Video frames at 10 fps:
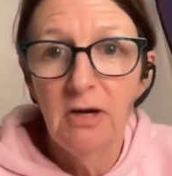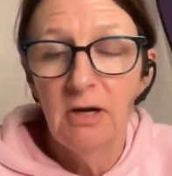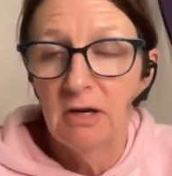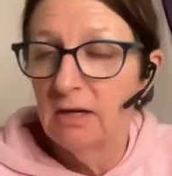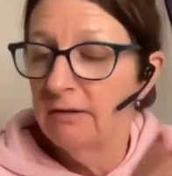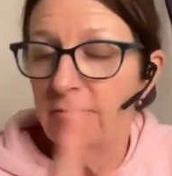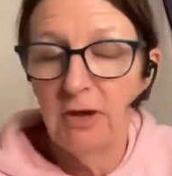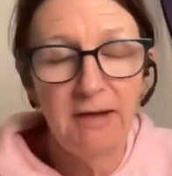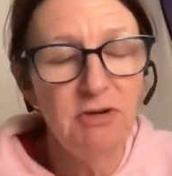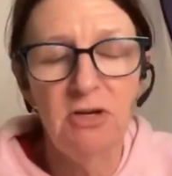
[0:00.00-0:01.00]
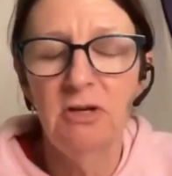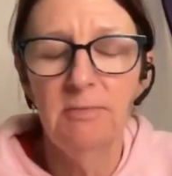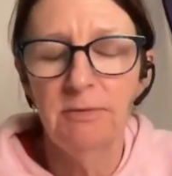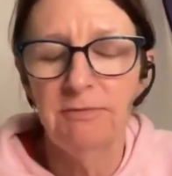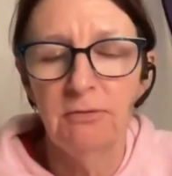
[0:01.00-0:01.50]
If you haven't heard it
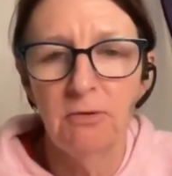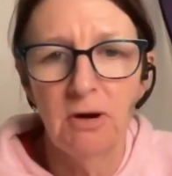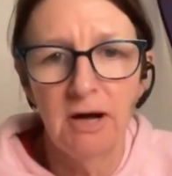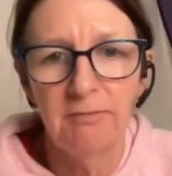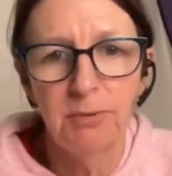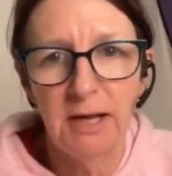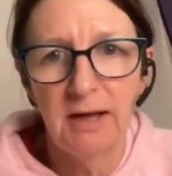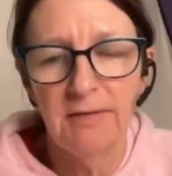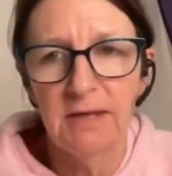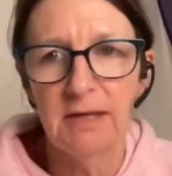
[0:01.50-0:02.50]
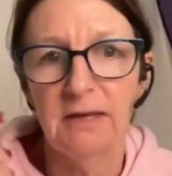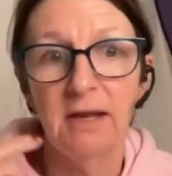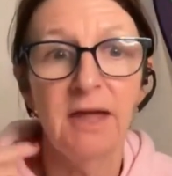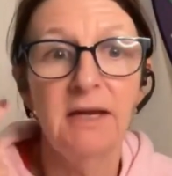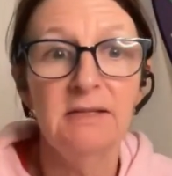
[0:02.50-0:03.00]
before, I've put it out there. Now,
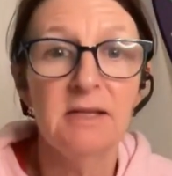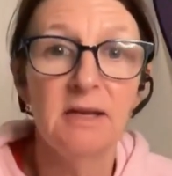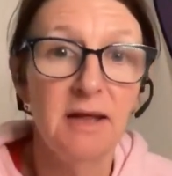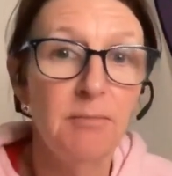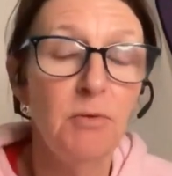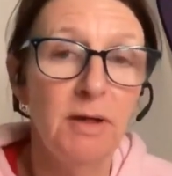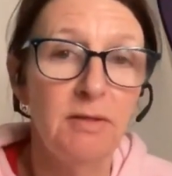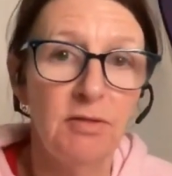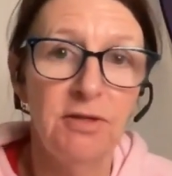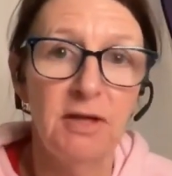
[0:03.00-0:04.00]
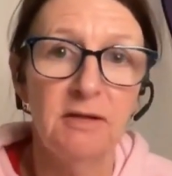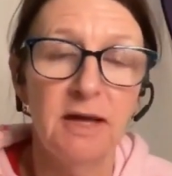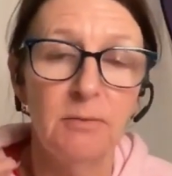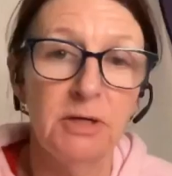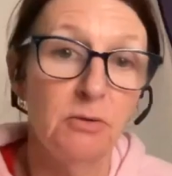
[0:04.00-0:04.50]
that is the number one thing that
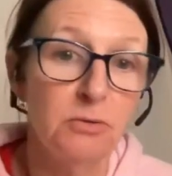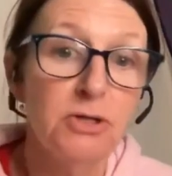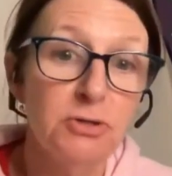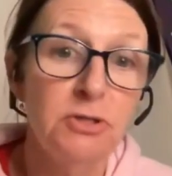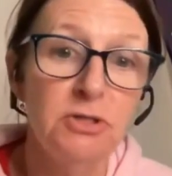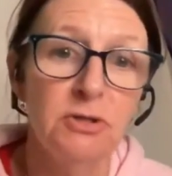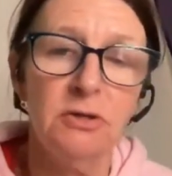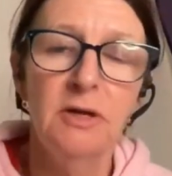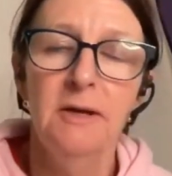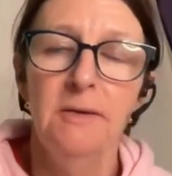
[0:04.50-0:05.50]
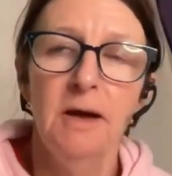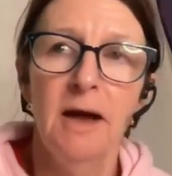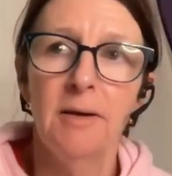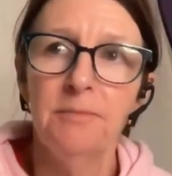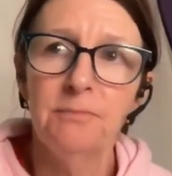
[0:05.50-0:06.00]
we all should do,
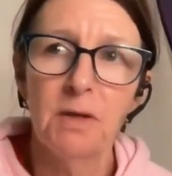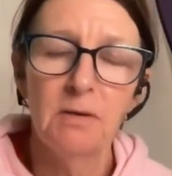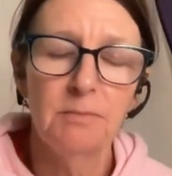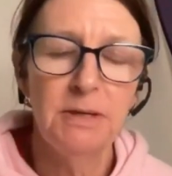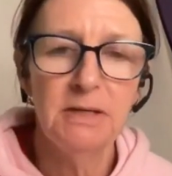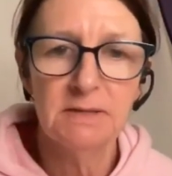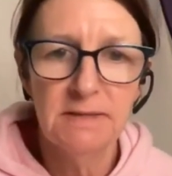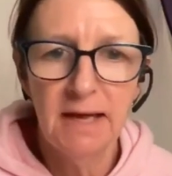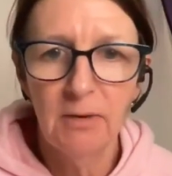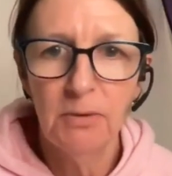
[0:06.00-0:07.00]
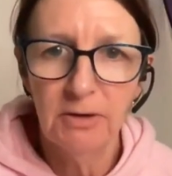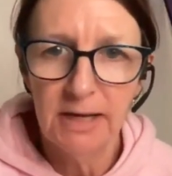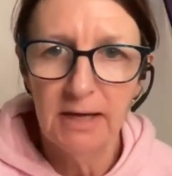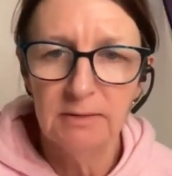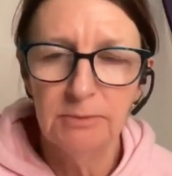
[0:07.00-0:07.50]
because now we're
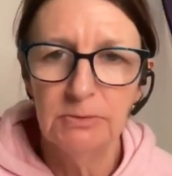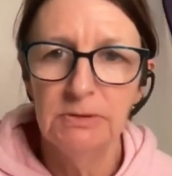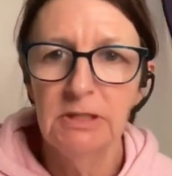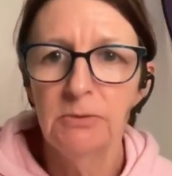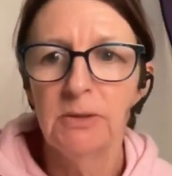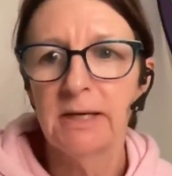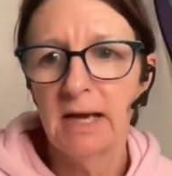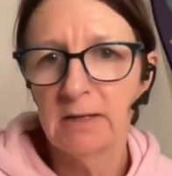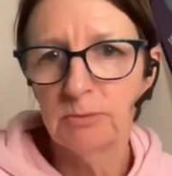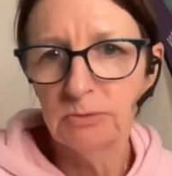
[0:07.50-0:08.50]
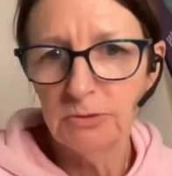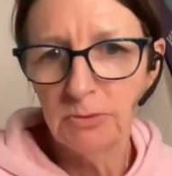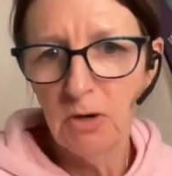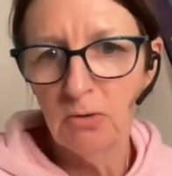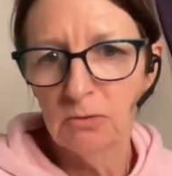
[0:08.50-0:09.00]
accountable. We're accountable to a
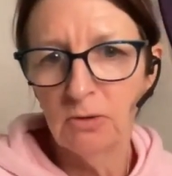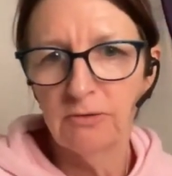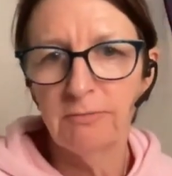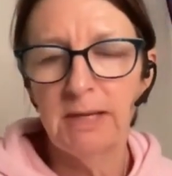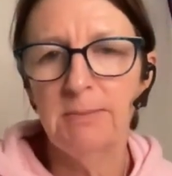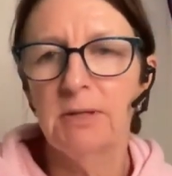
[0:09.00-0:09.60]
whole lot of people.